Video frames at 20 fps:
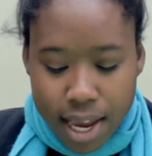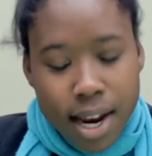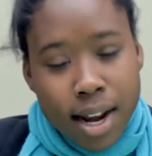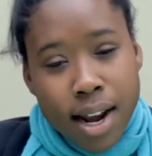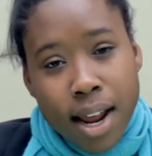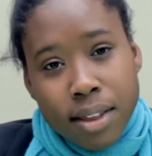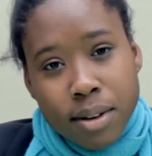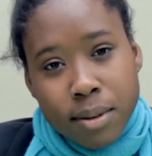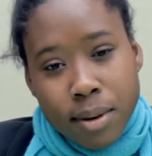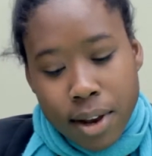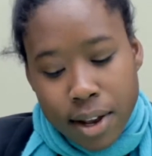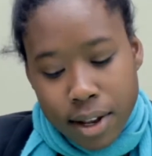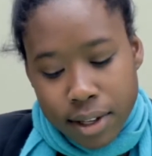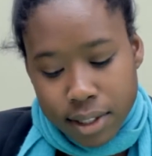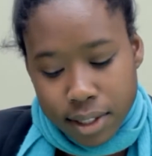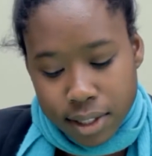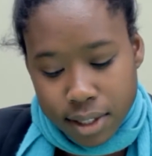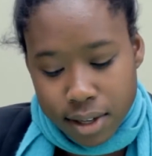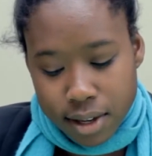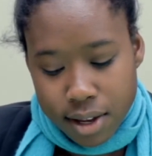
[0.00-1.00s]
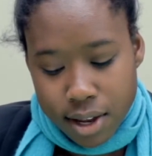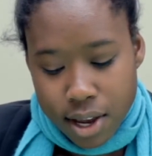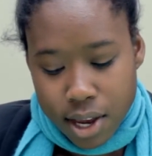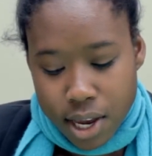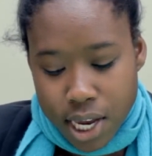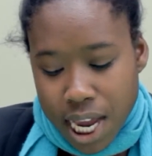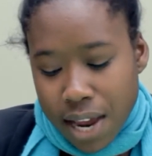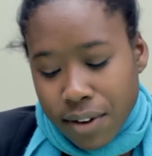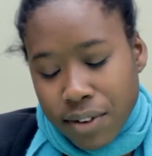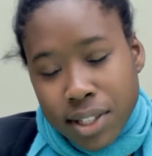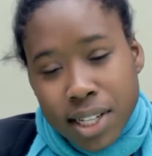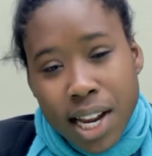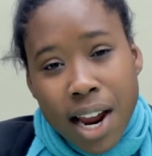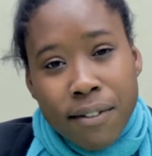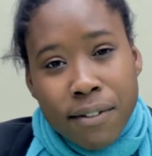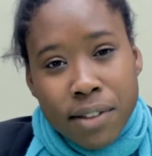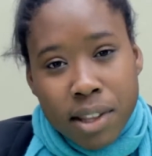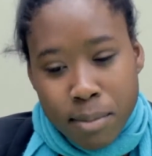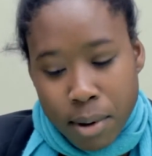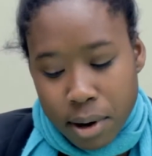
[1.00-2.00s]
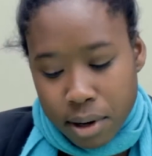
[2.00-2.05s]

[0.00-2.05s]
In other words, you have to start from the